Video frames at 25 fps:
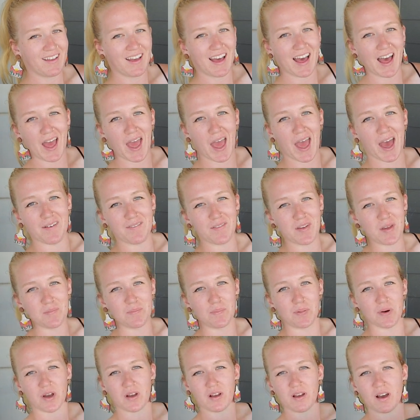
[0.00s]
a heavy
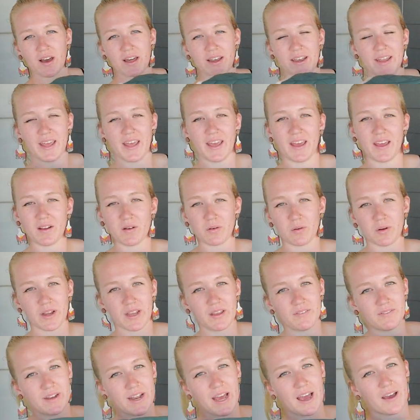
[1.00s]
book on it, or
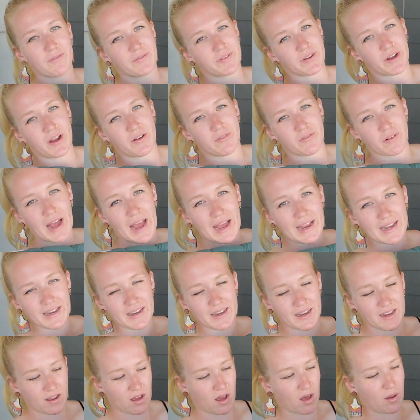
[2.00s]
even after I ride
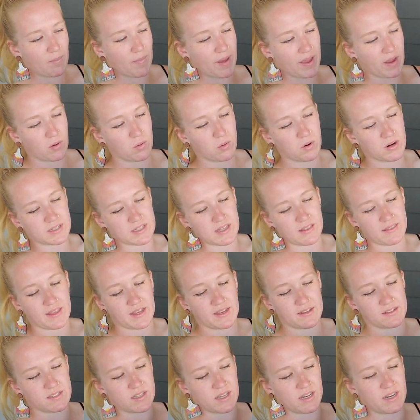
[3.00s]
in it on my horse, I think
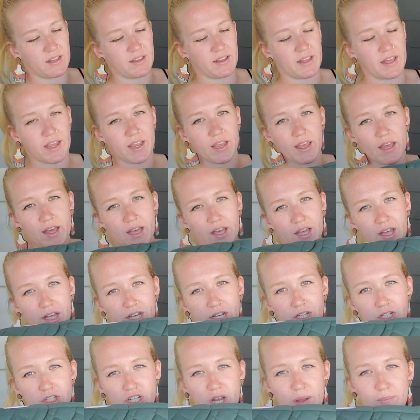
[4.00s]
it's gonna like
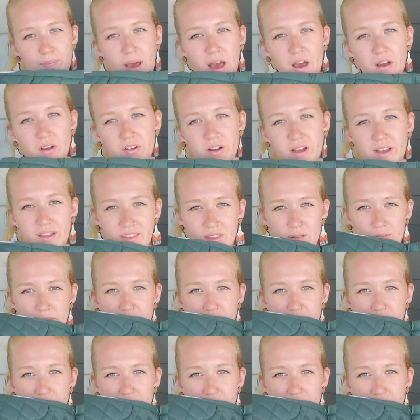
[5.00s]
shape out correctly,